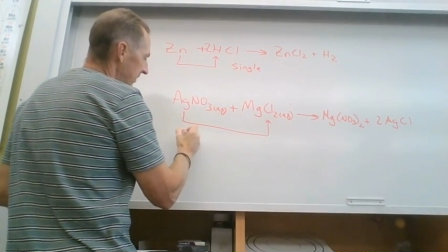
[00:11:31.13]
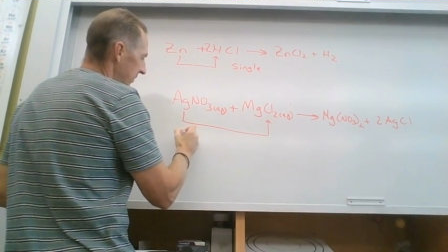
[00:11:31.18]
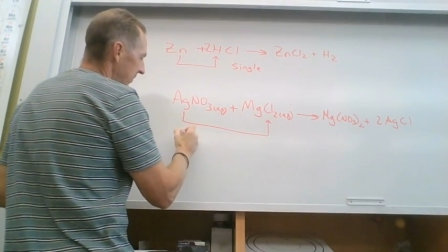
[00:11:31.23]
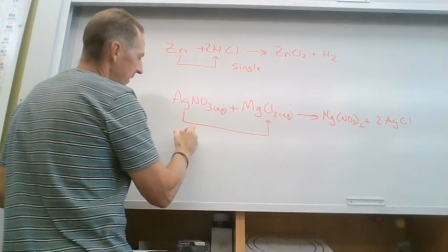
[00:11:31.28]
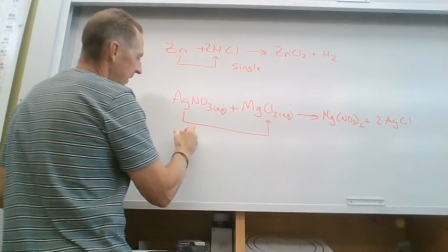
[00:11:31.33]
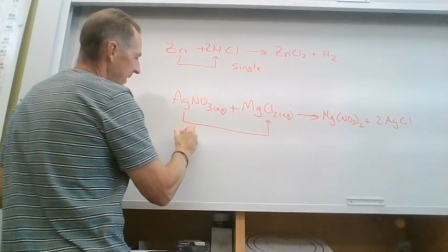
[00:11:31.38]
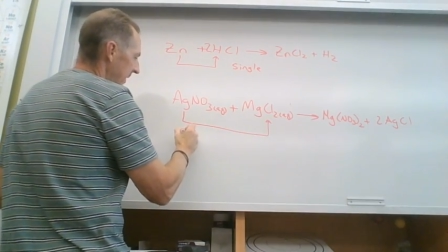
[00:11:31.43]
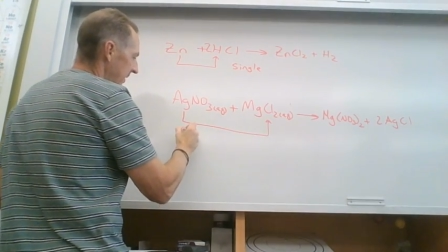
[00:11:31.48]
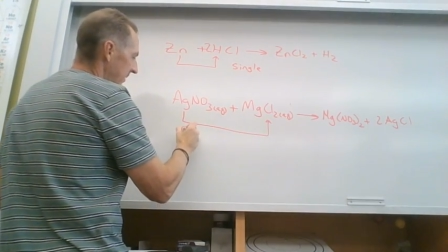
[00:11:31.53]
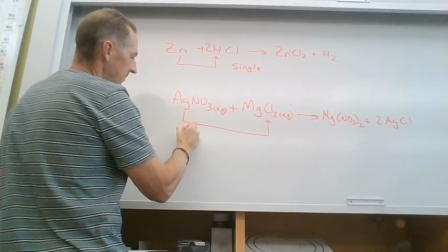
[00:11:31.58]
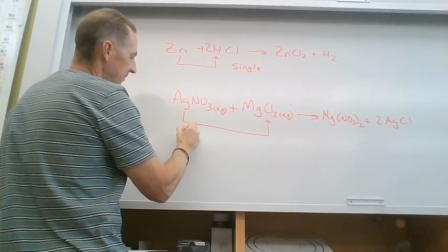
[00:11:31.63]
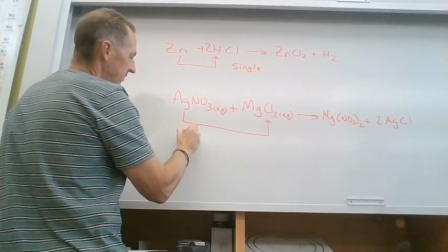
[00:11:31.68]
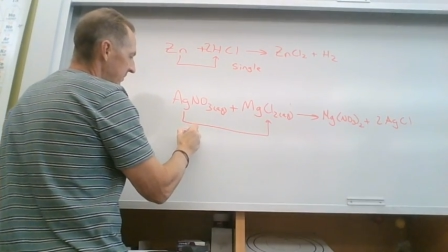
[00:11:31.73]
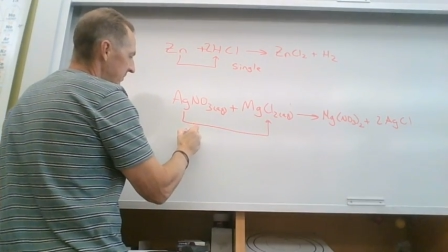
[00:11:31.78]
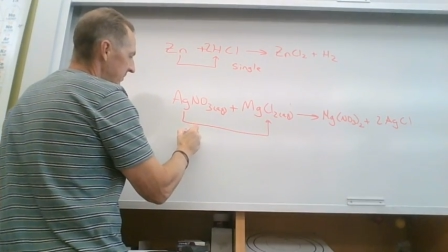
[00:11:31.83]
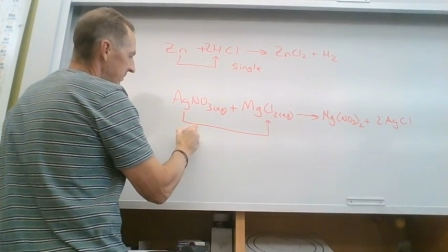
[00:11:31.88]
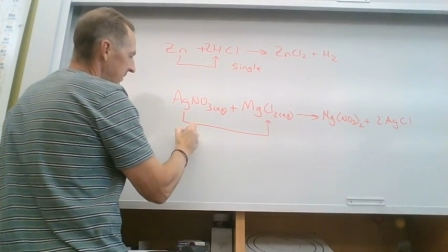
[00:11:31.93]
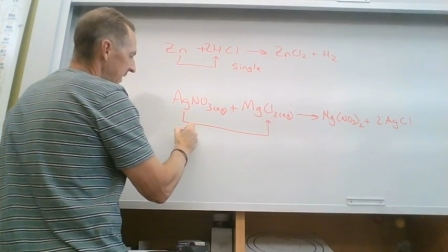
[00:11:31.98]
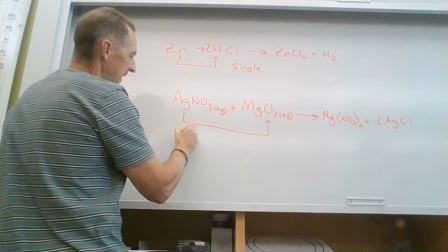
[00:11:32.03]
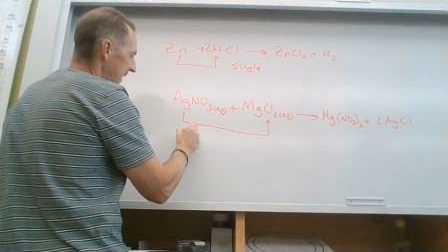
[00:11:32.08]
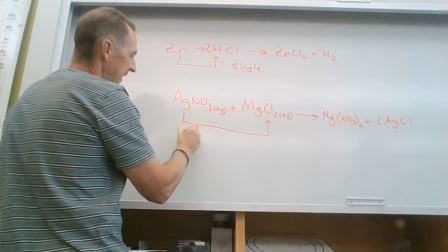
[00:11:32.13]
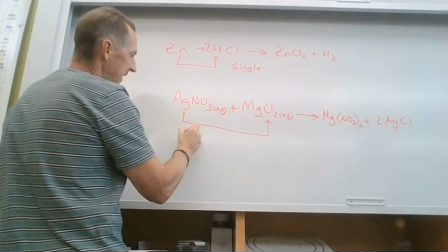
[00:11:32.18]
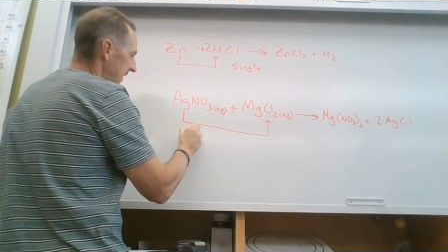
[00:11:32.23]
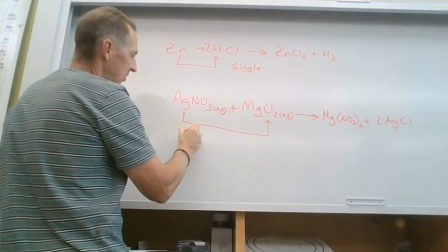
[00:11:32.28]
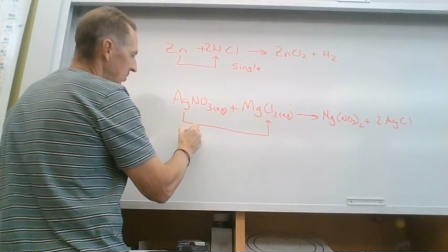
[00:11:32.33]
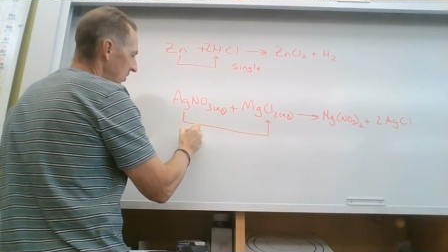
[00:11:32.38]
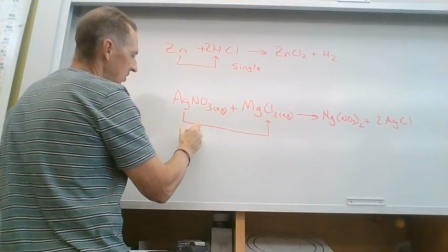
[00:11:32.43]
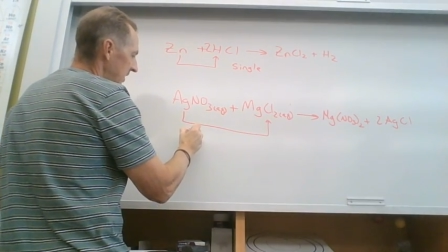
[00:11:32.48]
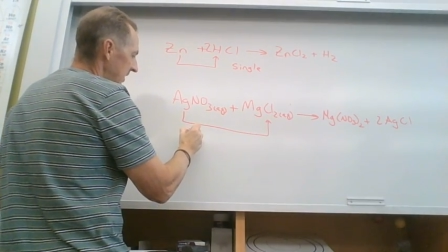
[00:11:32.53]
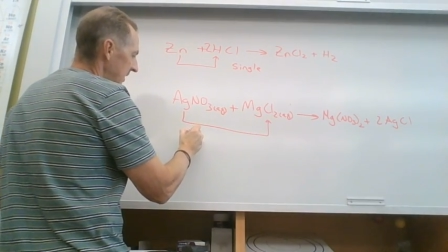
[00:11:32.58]
So we have
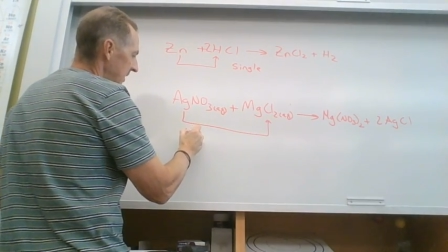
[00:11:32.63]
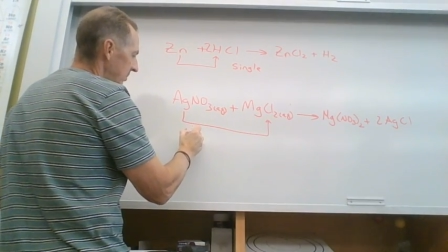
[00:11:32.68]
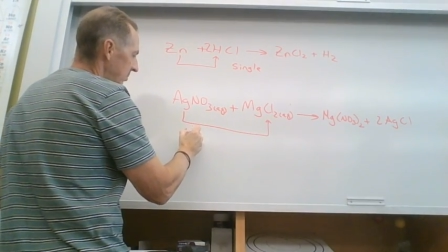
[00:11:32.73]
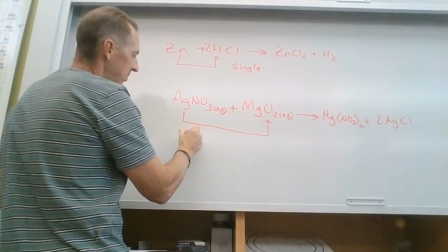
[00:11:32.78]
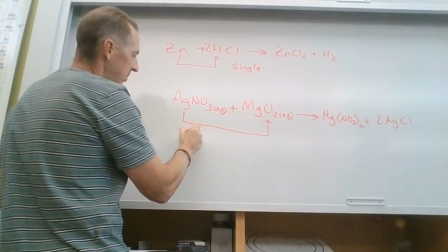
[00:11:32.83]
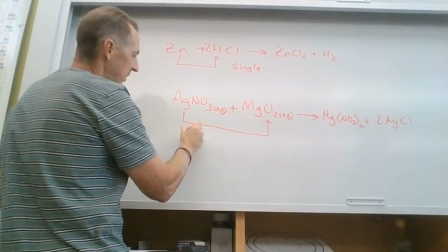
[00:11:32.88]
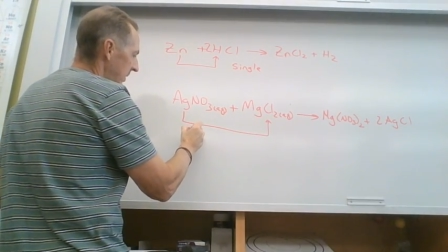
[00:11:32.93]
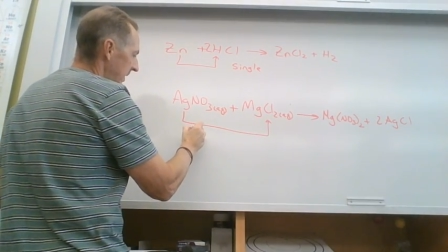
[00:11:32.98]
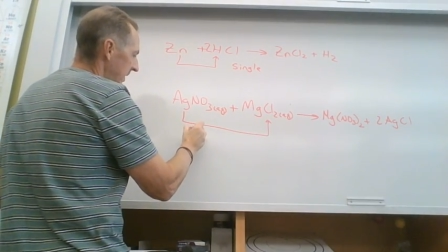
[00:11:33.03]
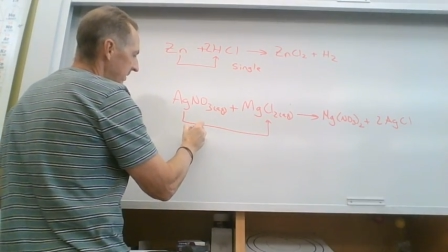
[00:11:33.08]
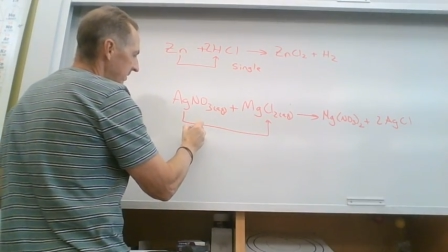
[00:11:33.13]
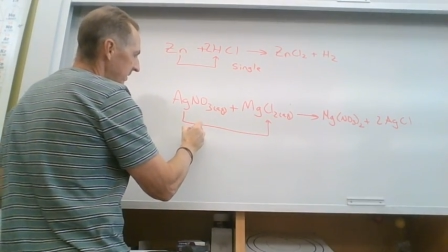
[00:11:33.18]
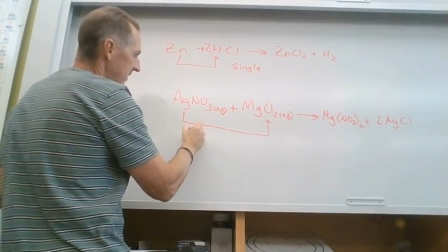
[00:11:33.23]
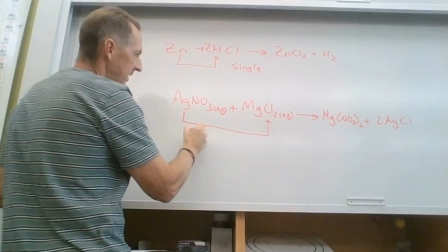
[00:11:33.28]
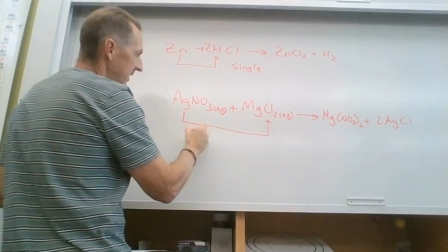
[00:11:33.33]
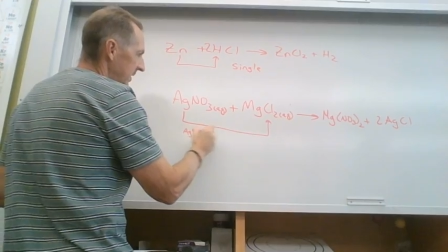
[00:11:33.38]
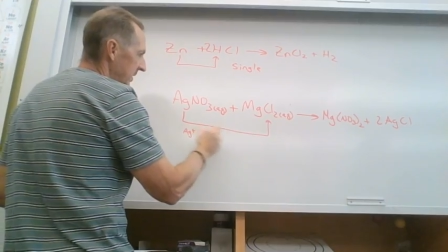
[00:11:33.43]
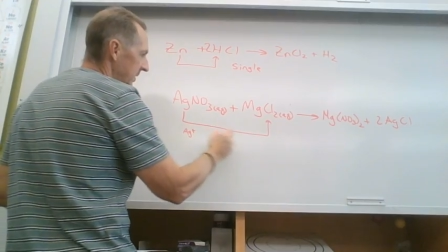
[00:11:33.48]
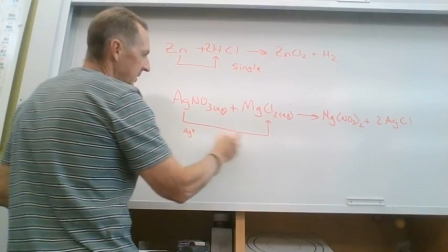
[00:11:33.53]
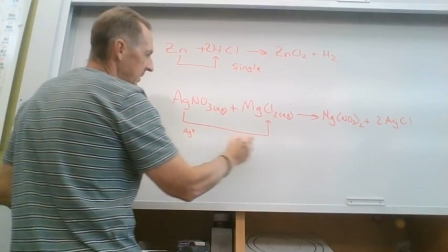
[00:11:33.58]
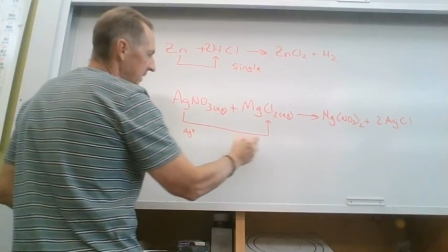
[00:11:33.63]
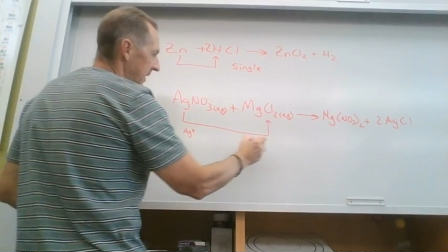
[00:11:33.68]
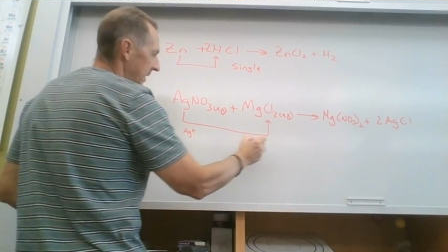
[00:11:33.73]
Ag plus here,